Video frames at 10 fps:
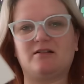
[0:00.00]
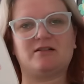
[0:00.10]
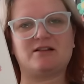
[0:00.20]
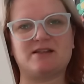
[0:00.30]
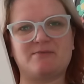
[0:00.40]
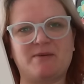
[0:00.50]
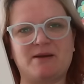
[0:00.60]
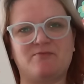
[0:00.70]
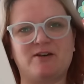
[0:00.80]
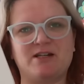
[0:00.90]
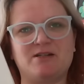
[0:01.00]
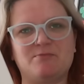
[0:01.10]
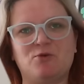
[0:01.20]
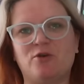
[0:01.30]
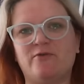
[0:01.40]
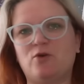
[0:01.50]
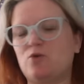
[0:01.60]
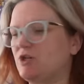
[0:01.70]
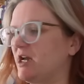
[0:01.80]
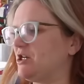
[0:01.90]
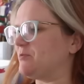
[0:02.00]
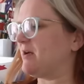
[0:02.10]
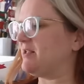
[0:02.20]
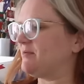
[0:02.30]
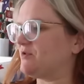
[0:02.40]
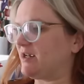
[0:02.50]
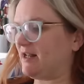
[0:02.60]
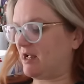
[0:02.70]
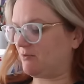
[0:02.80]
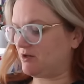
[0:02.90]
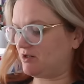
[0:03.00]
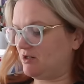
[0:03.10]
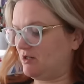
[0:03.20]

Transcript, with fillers: I'm going to sit in bed and read more of All Change by Elizabeth Jane Howard.